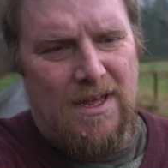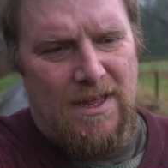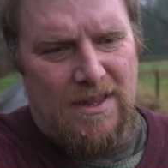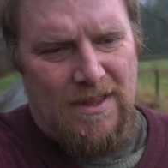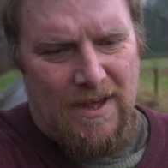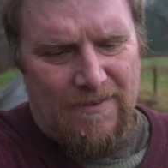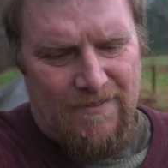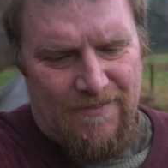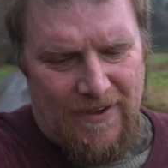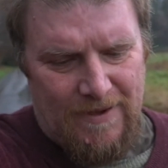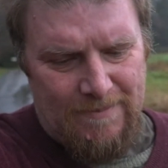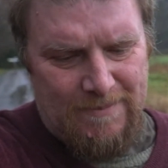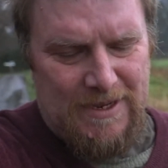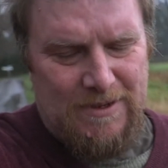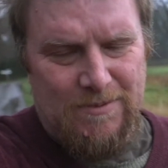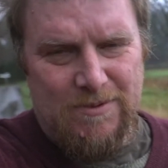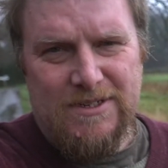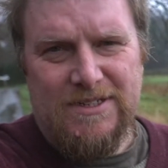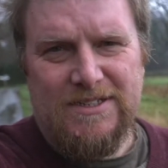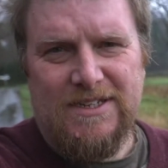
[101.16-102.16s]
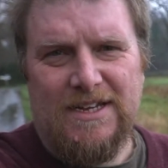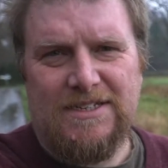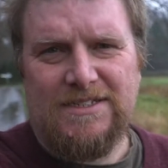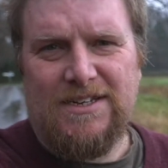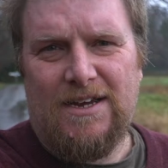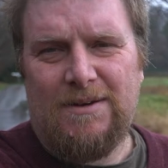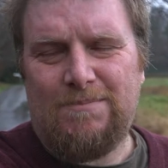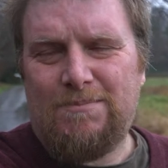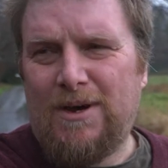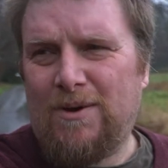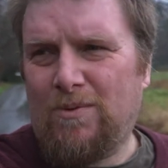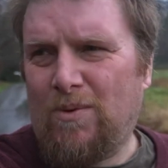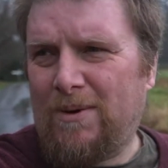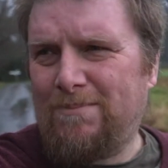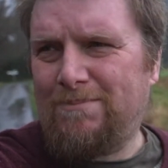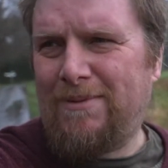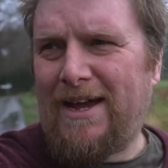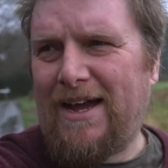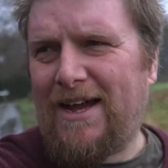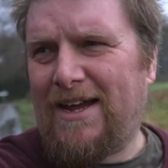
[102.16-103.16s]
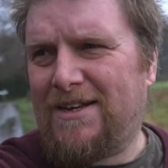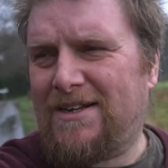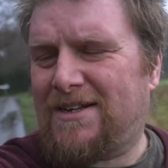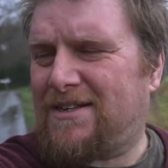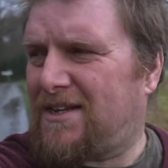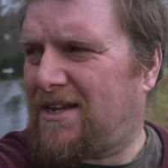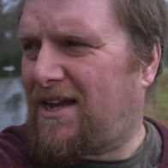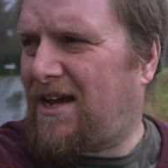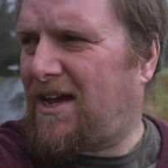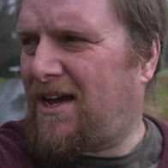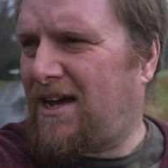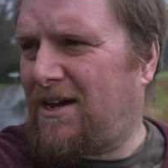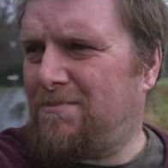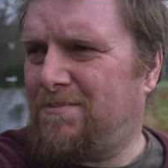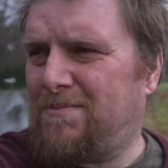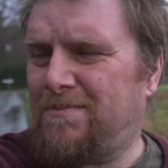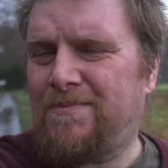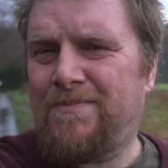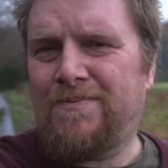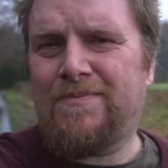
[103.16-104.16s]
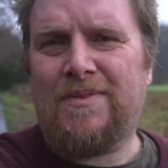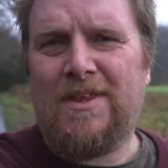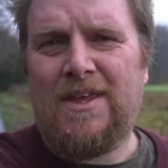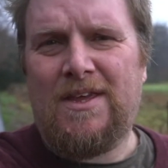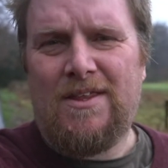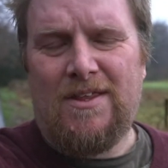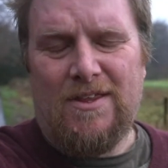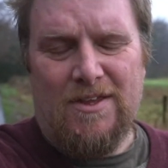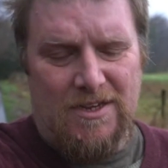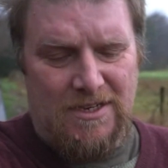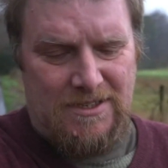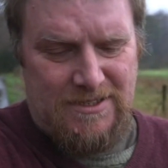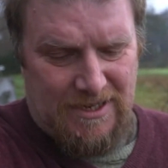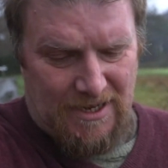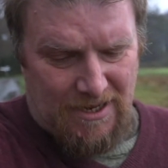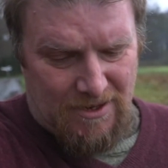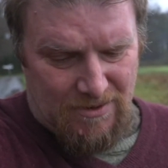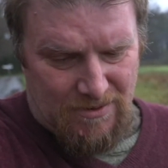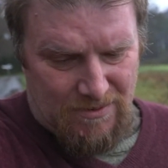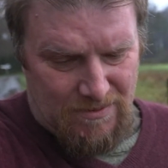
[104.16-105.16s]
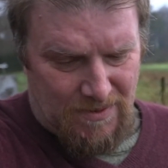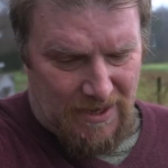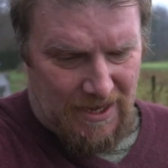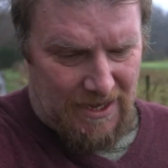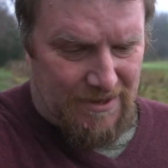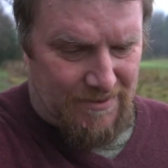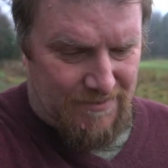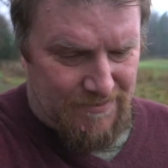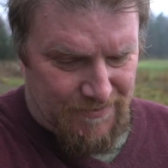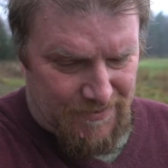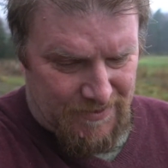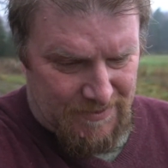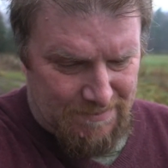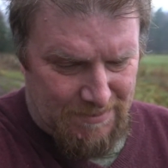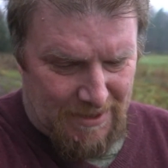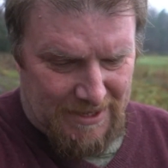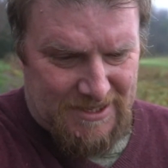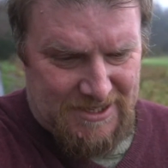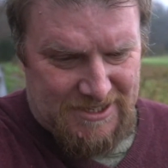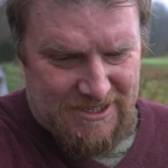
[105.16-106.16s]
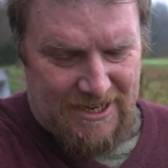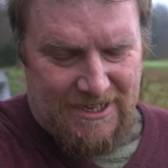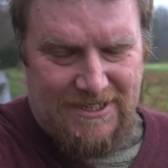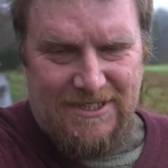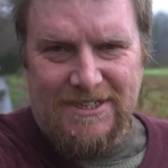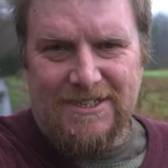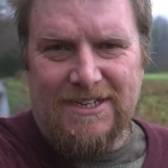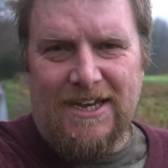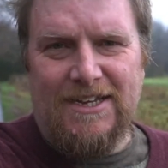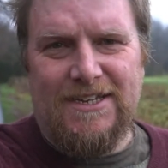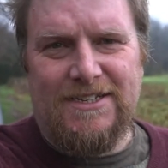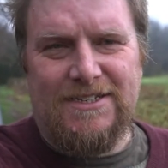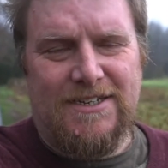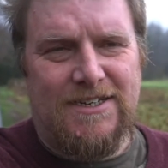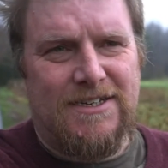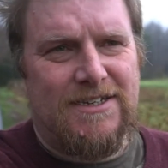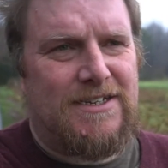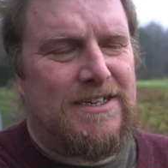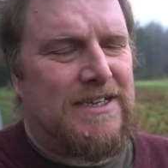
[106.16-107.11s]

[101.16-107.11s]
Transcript: That family was set up by one man. You can tell by the genetic data.